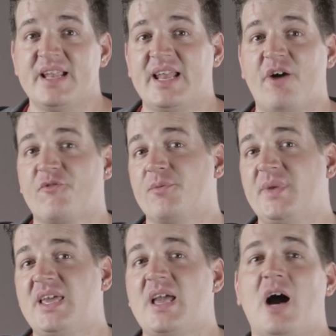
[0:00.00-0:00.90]
Now, for
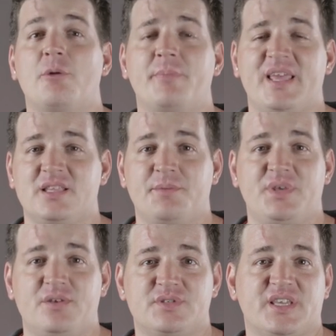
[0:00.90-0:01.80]
me, I'll mainly
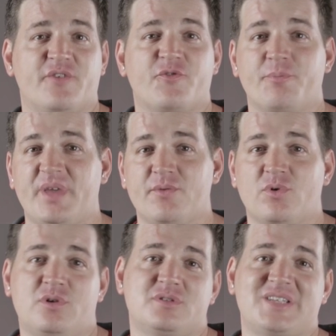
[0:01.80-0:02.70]
be using it for
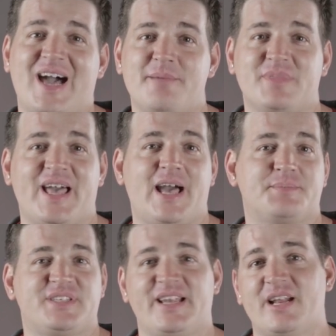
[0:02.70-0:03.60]
B-roll, time
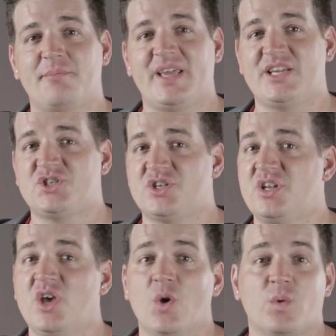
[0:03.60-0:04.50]
lapse, and
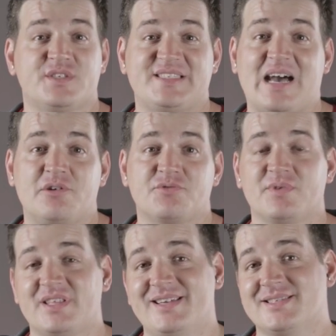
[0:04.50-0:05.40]
animation where sound
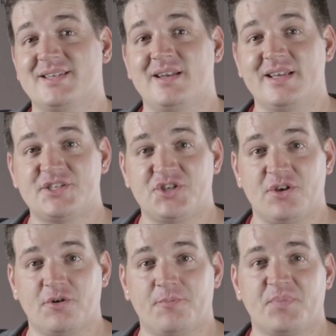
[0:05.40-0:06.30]
really isn't an
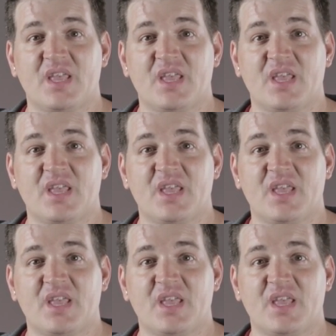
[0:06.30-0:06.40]
issue.